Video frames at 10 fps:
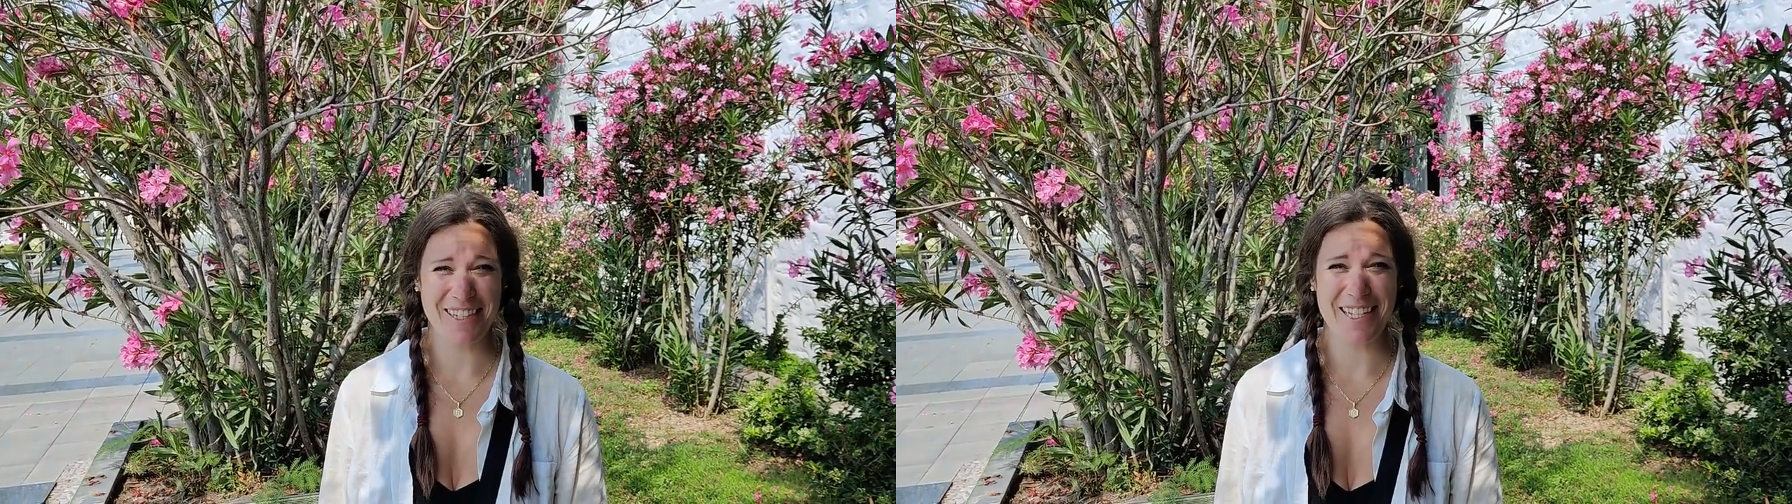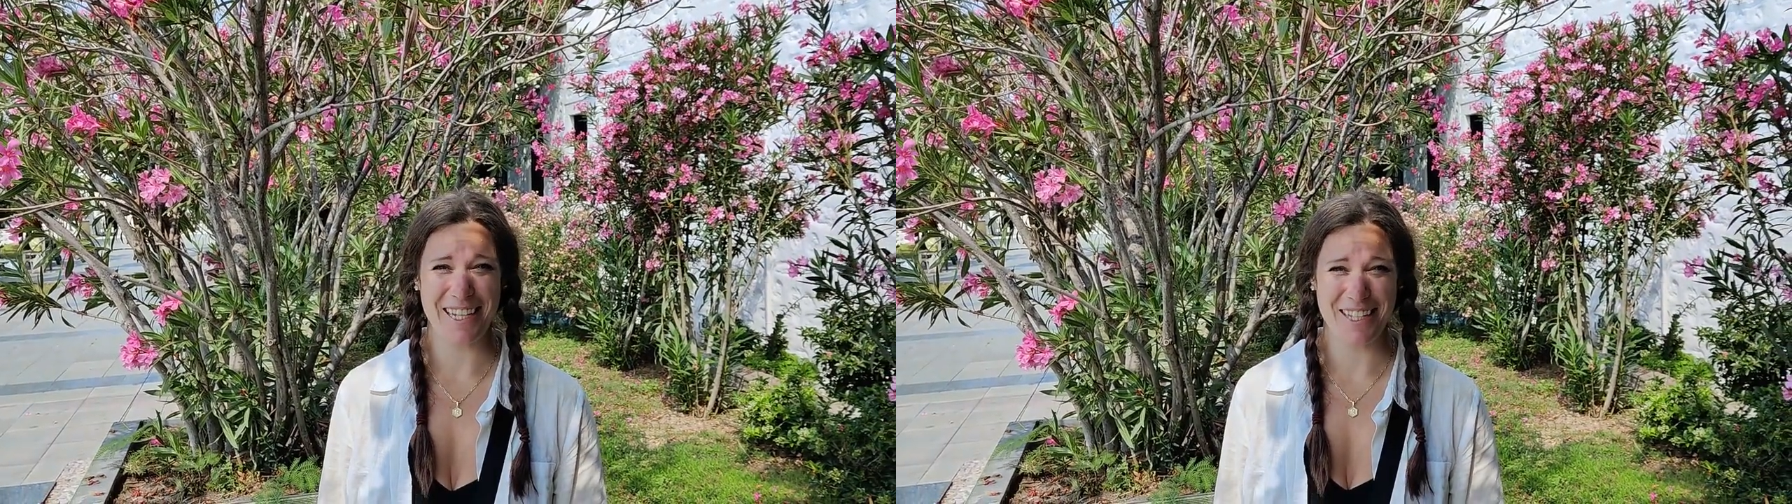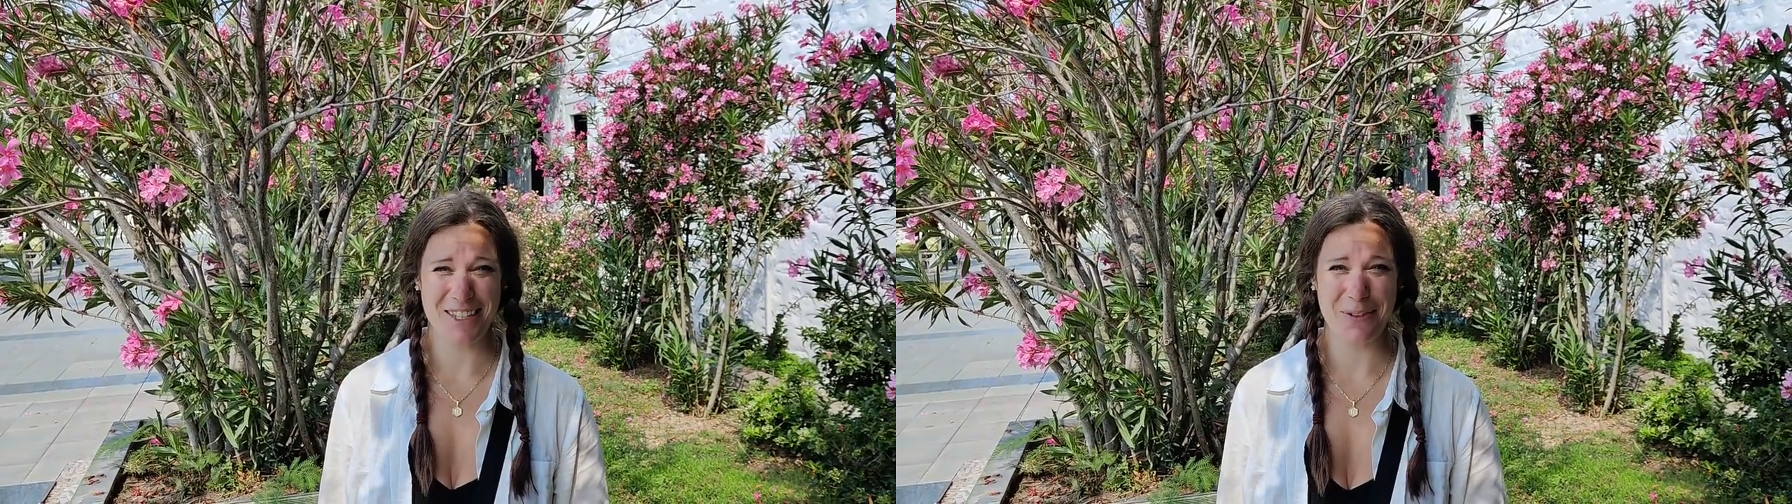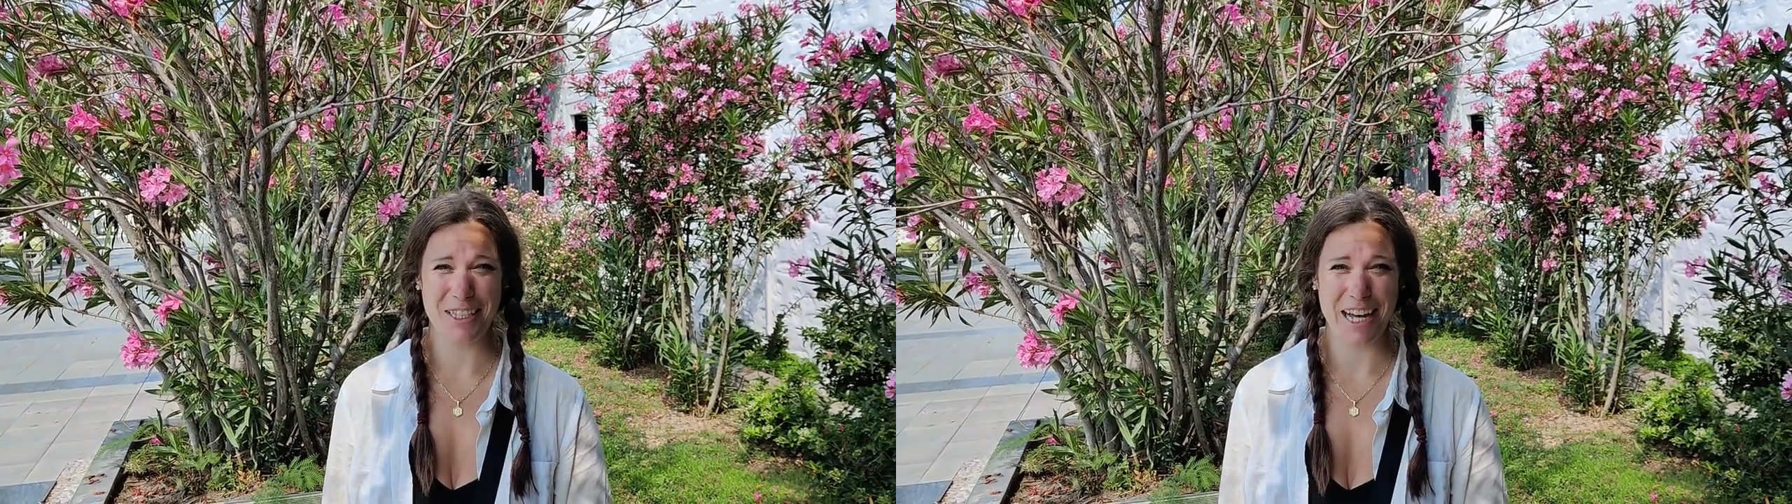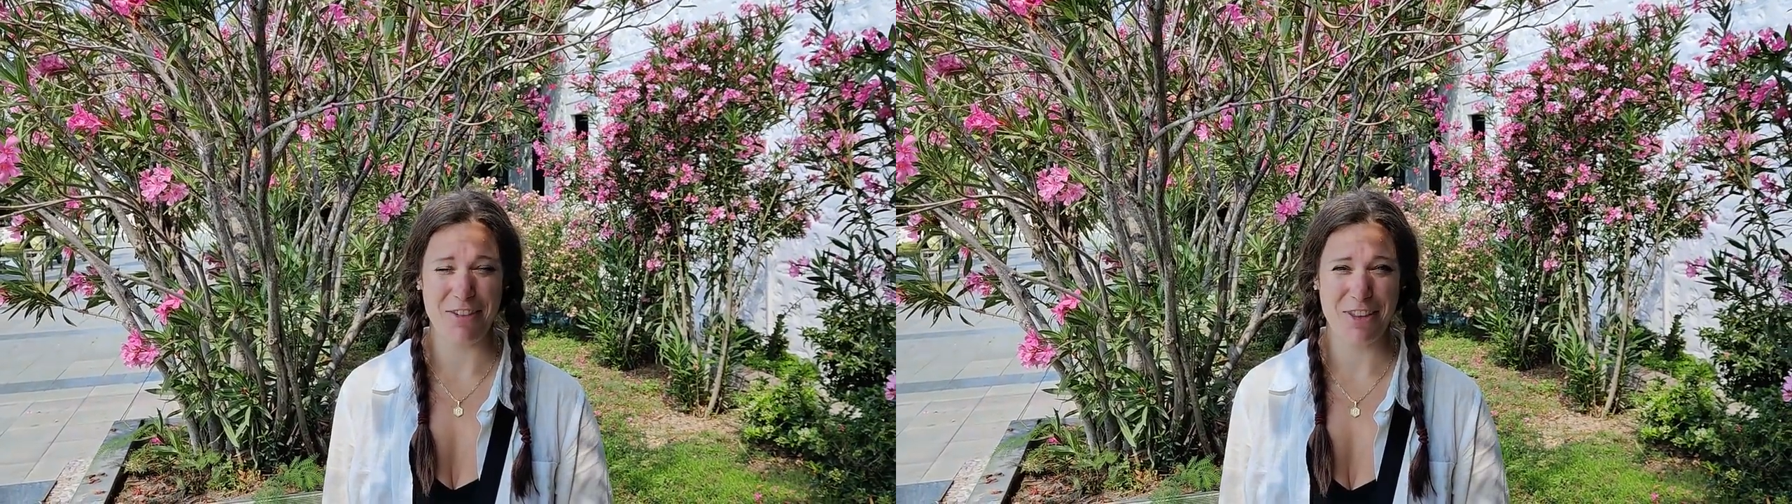since
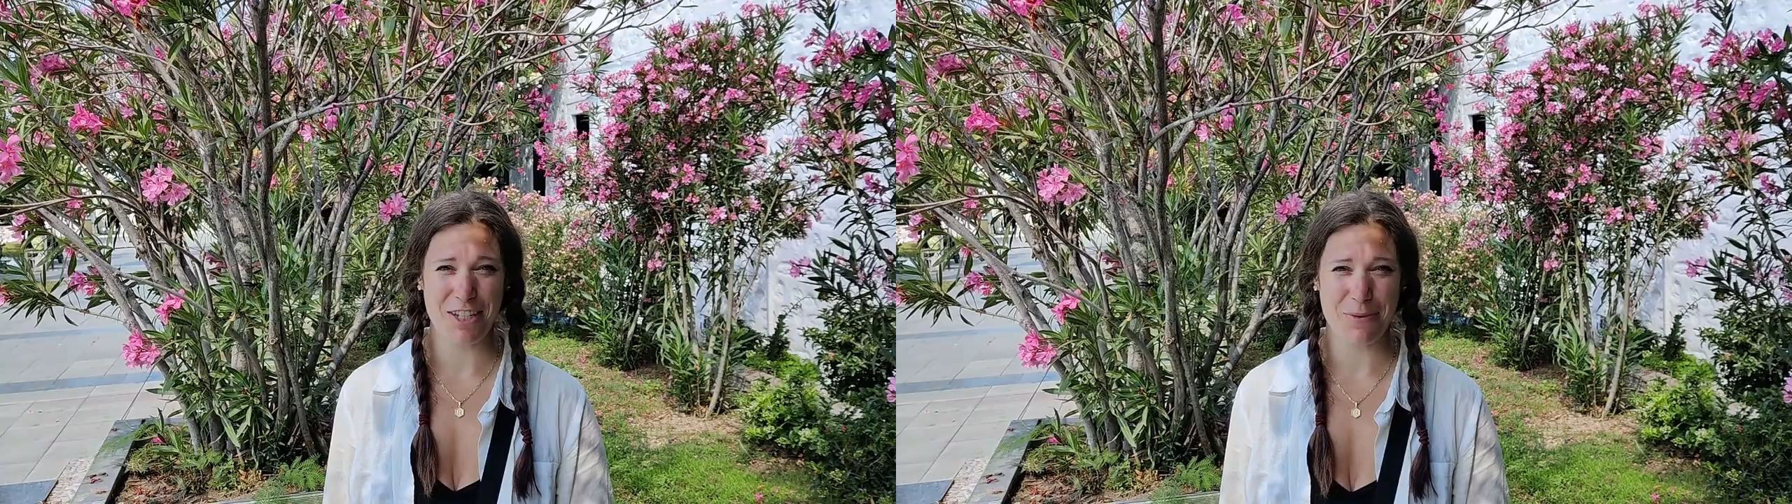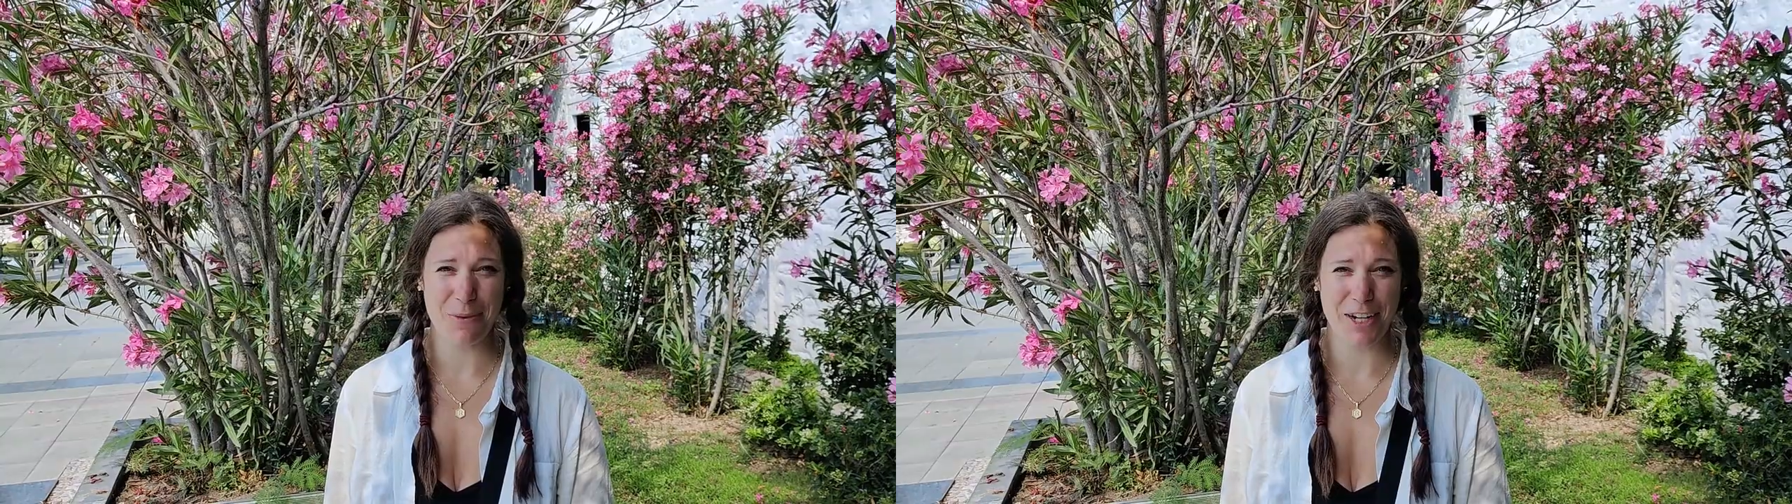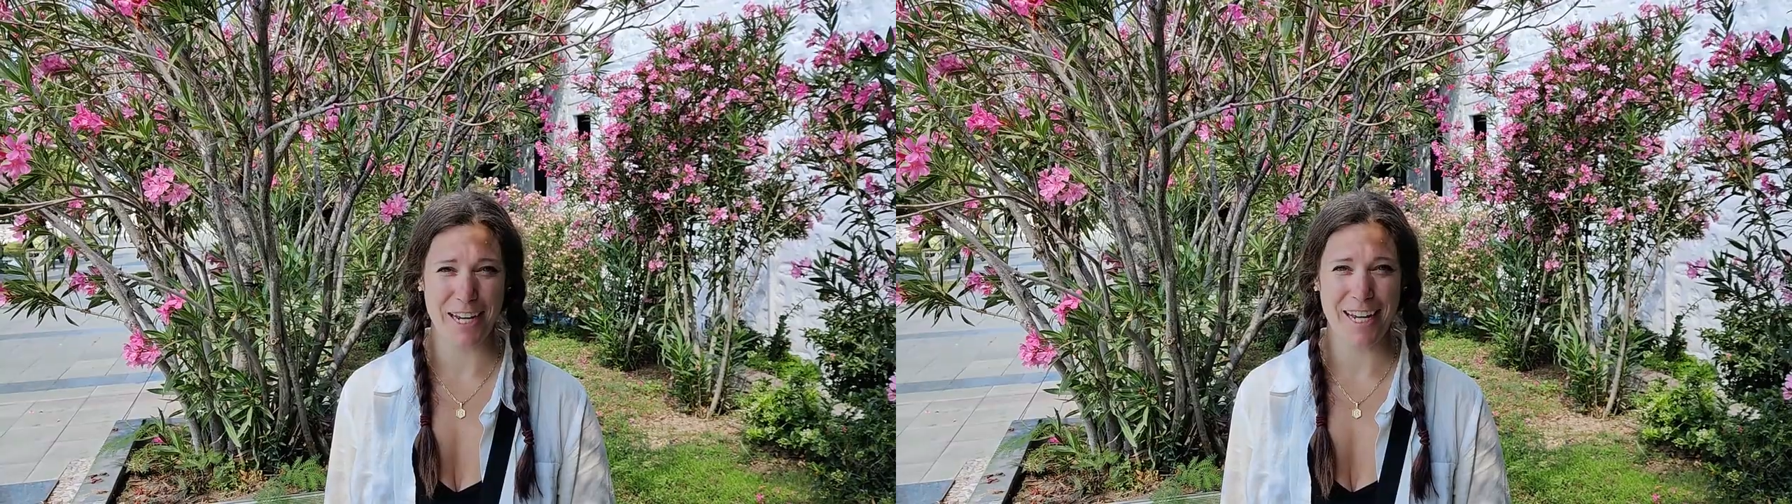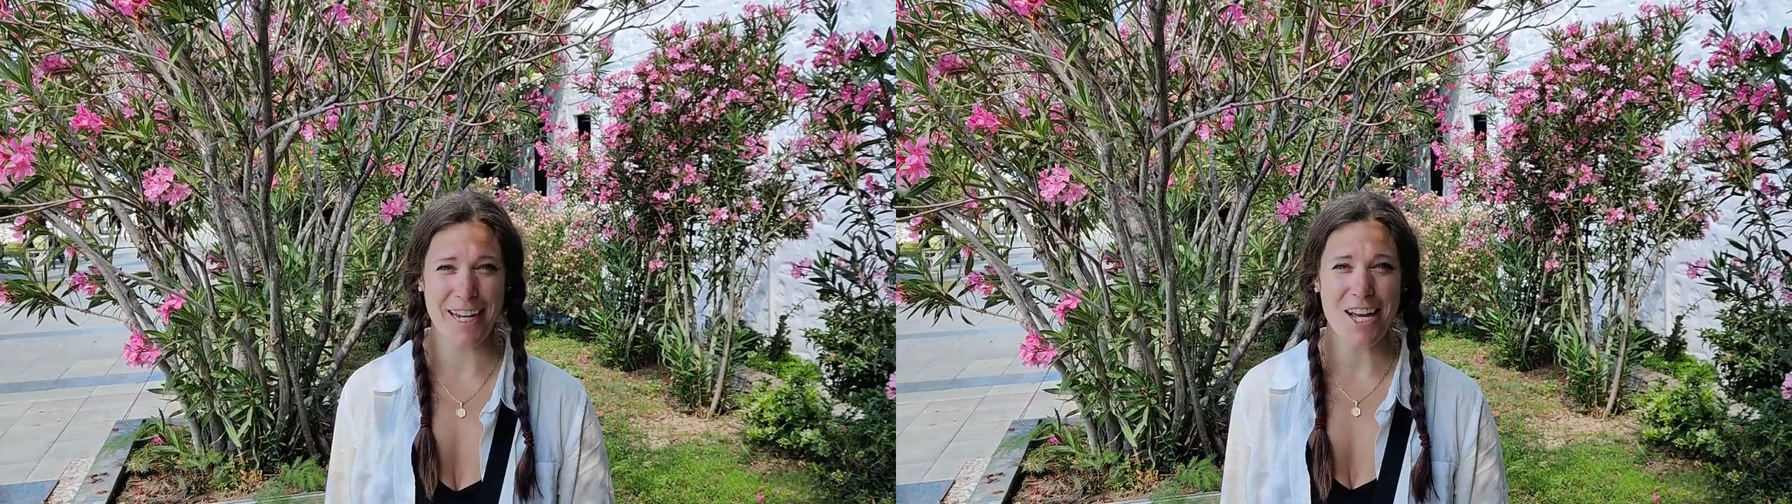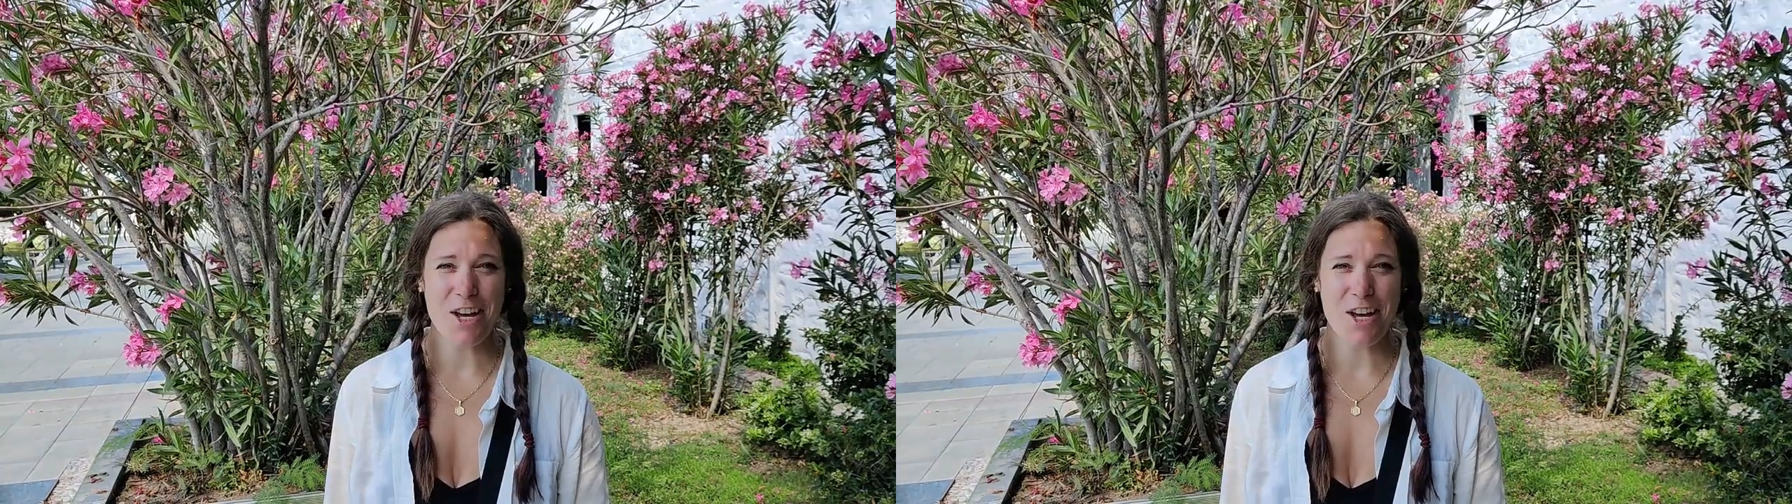we left this morning,